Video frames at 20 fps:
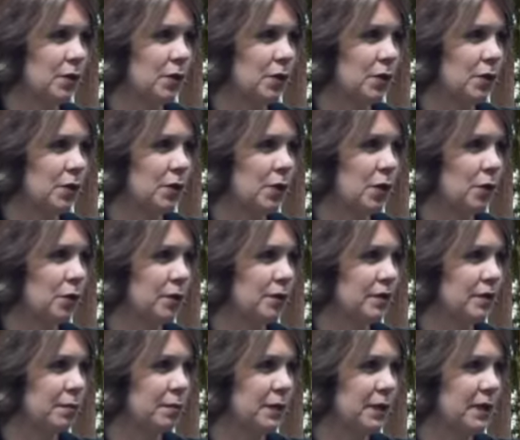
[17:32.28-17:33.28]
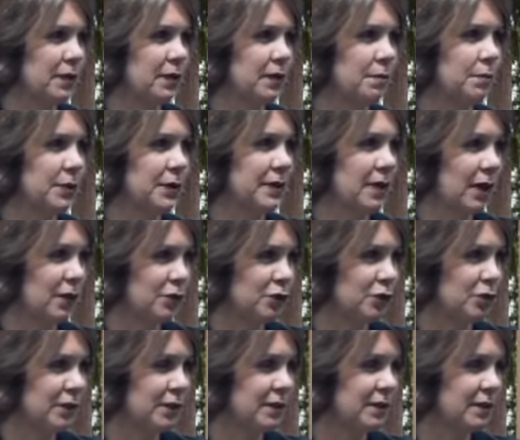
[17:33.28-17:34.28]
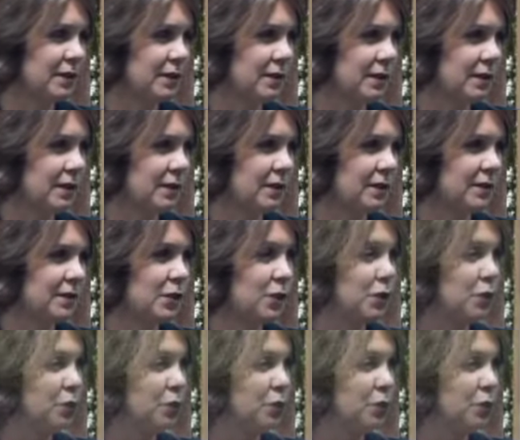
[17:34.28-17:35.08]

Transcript: noticeably potentially diseased and you